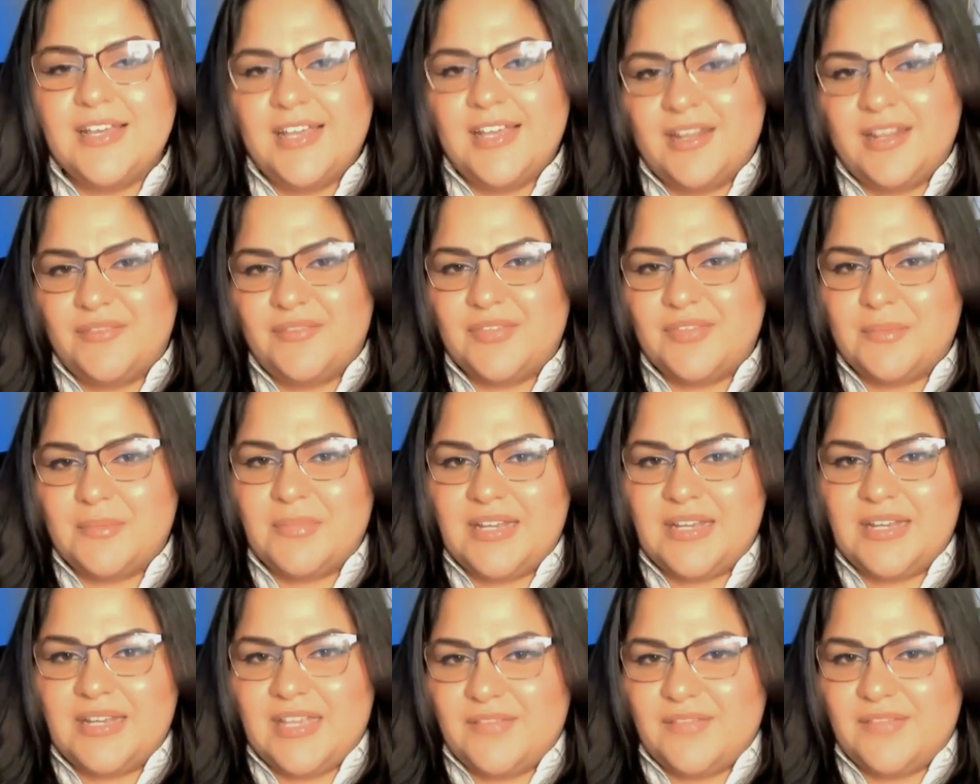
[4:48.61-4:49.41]
And if
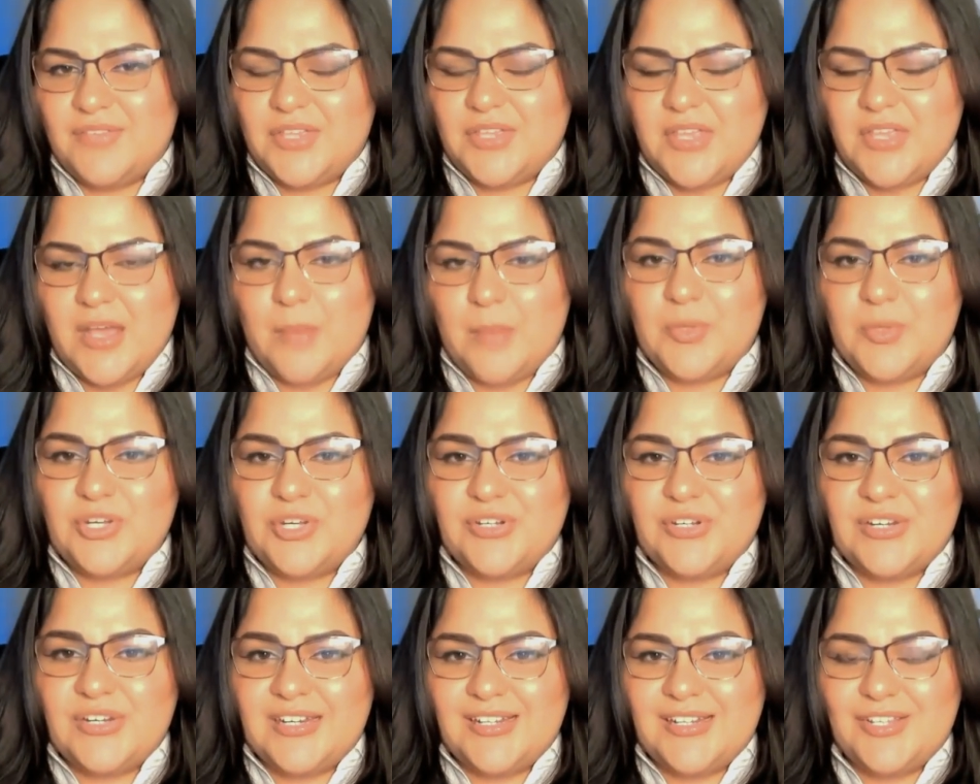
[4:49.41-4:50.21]
somebody gives you the
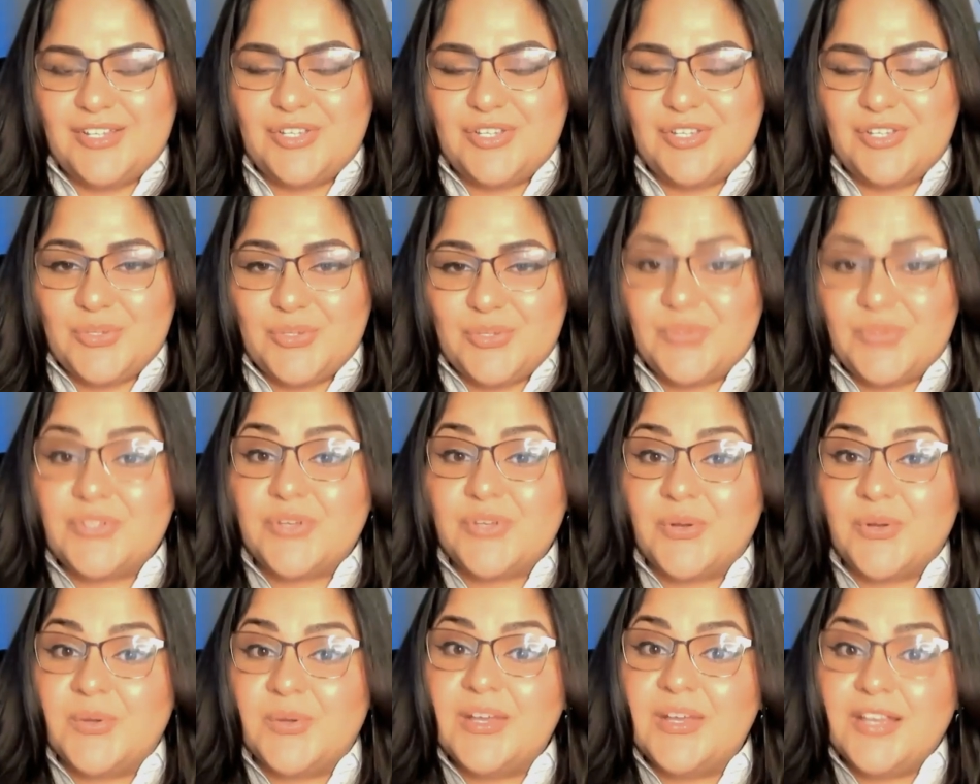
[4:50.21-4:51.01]
opportunity to do
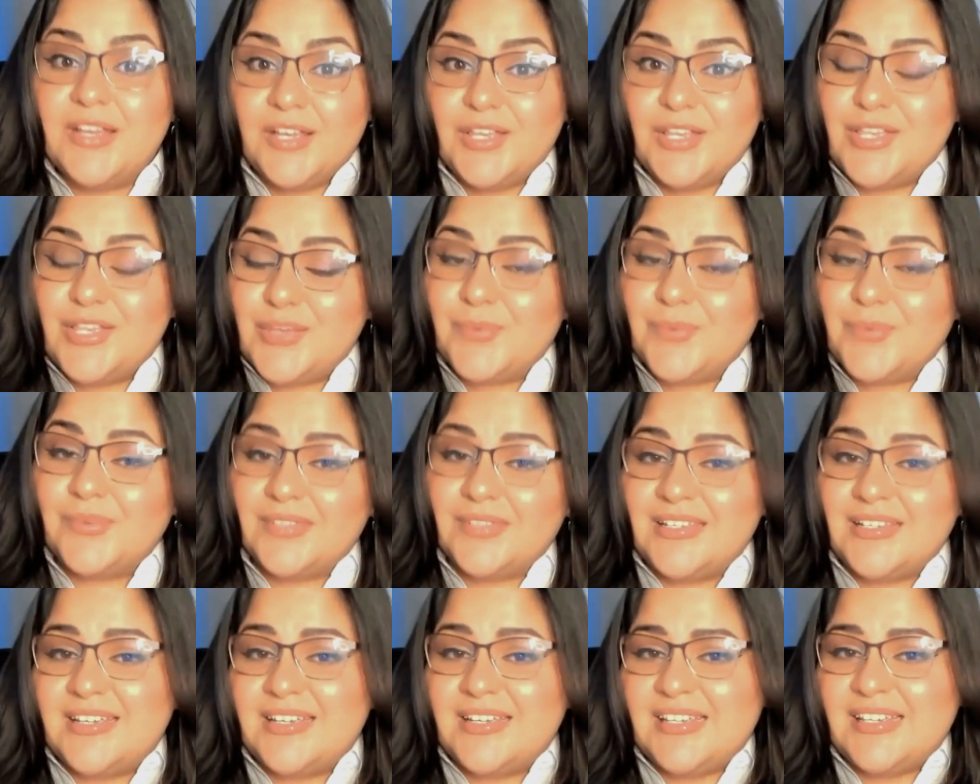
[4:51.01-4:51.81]
so, you
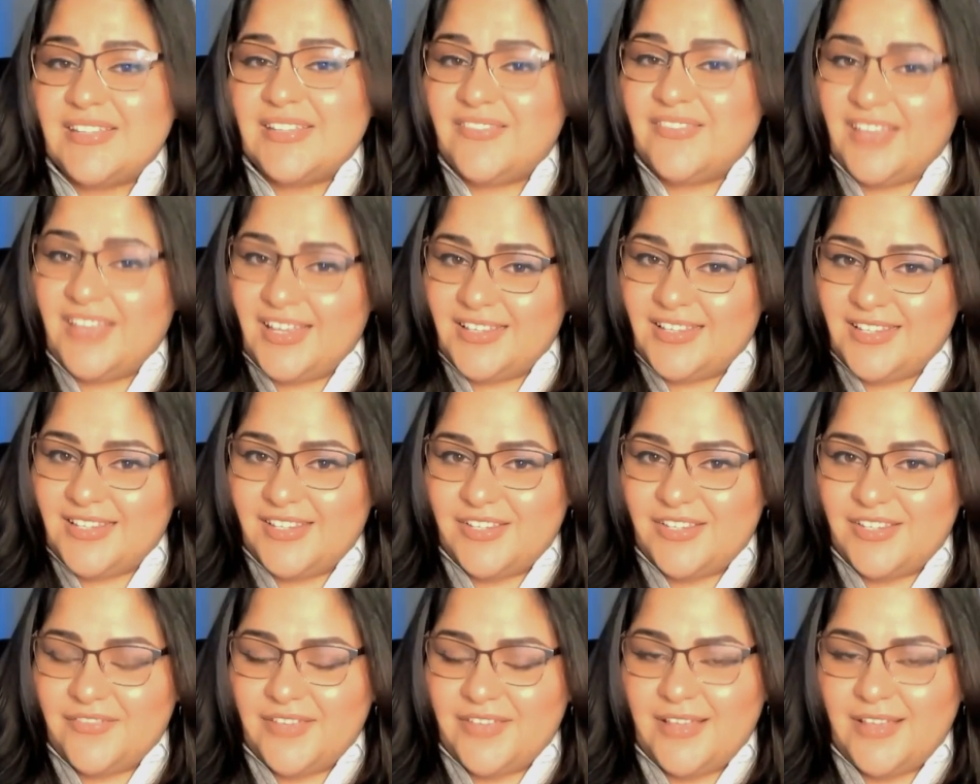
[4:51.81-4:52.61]
will take
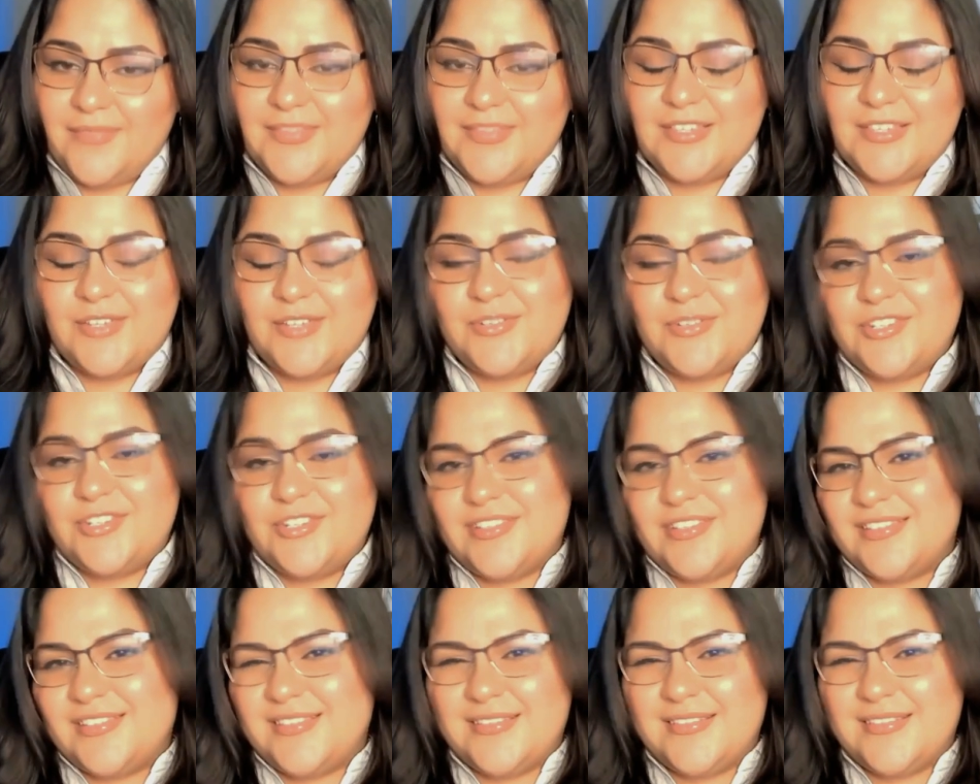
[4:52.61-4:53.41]
advantage of it. So
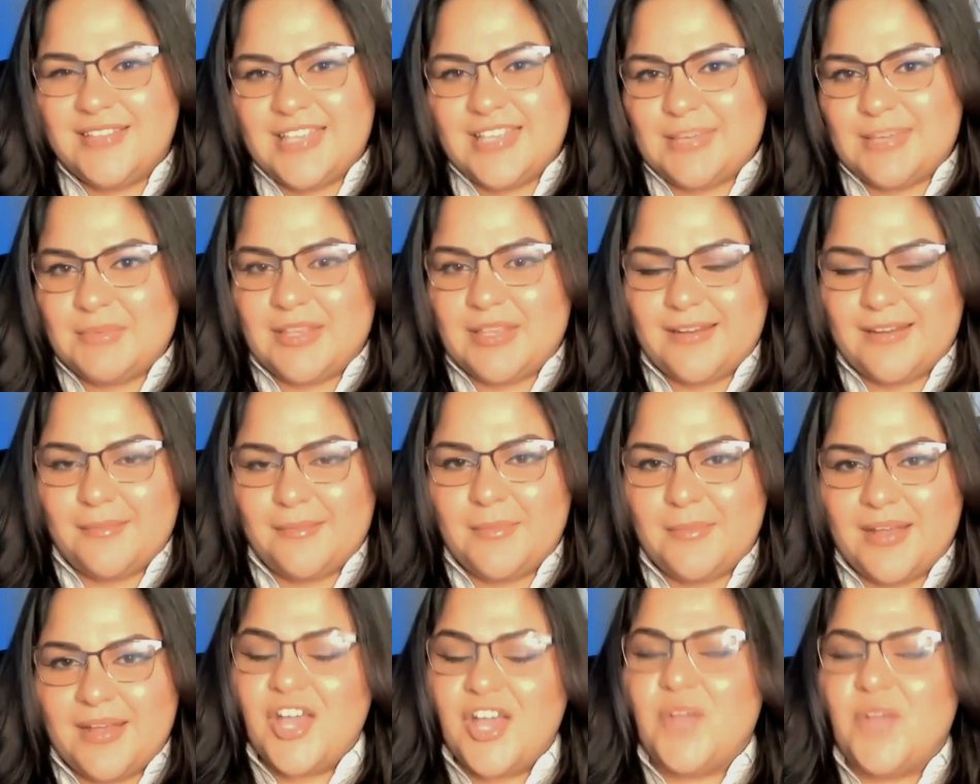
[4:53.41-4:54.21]
just keep that
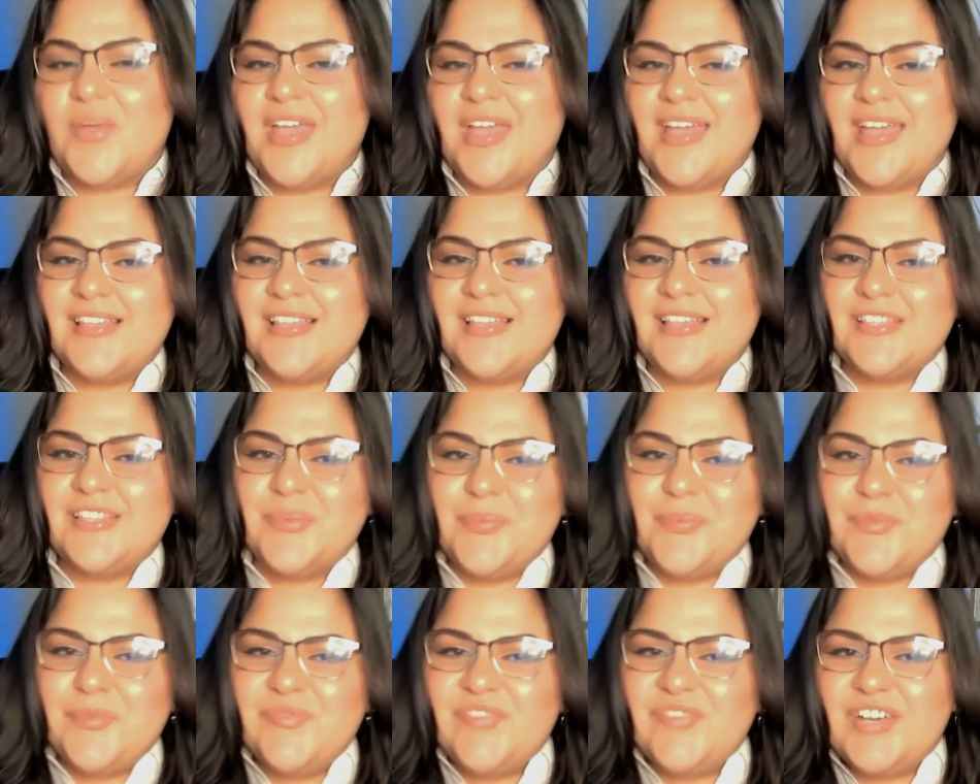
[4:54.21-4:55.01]
in mind. Okay, so we
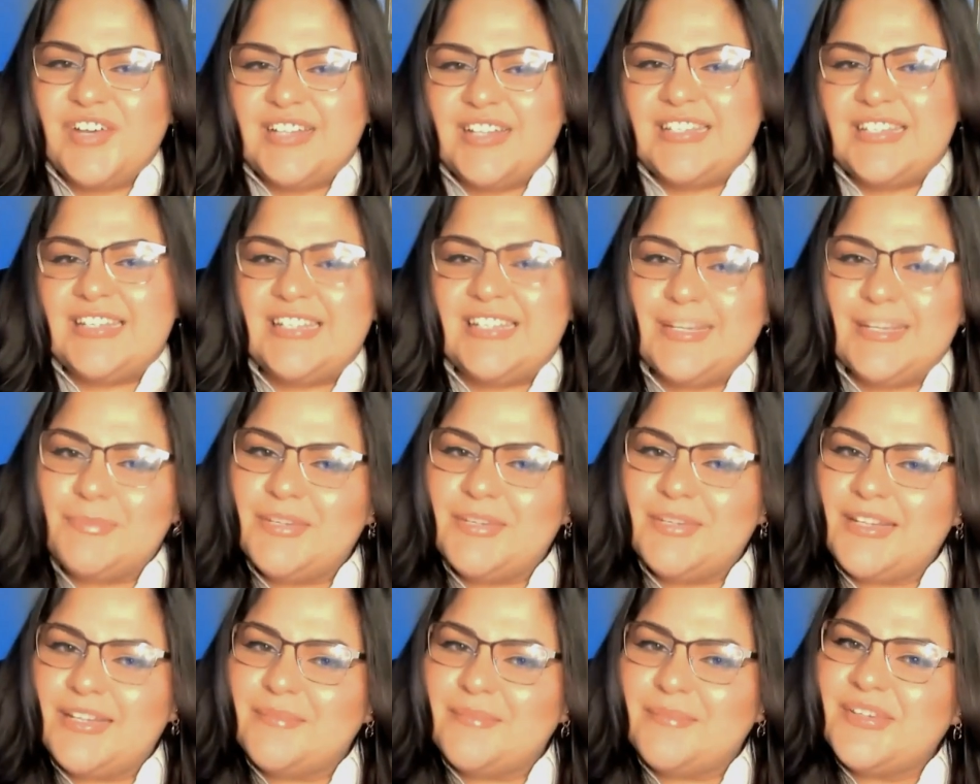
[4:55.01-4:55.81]
move on to tip
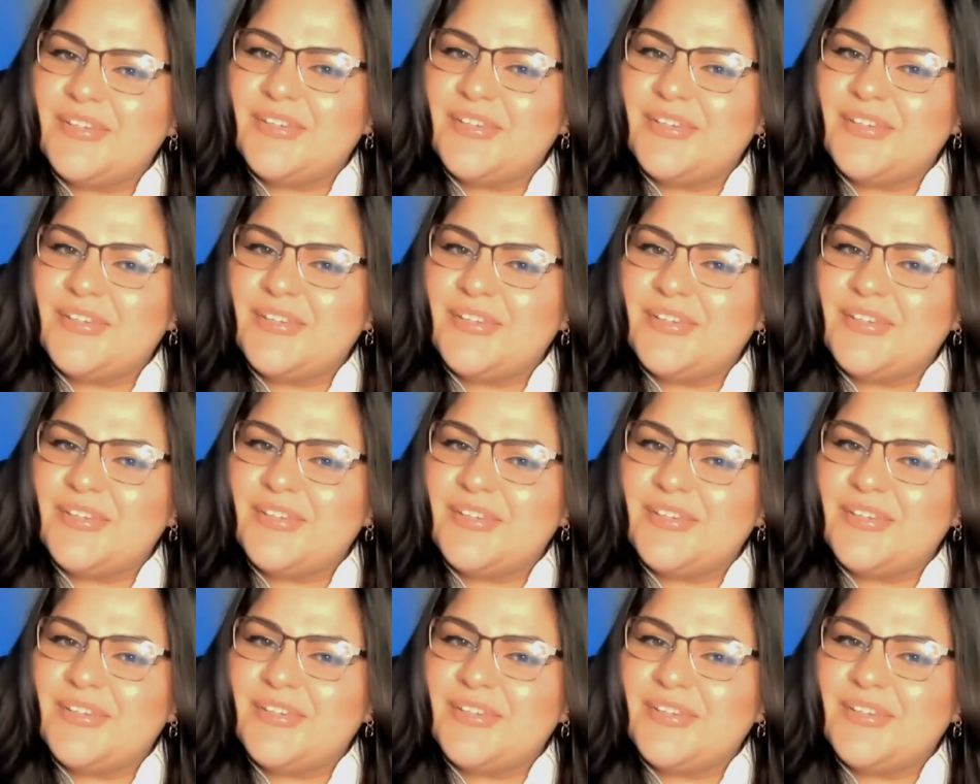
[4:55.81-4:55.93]
number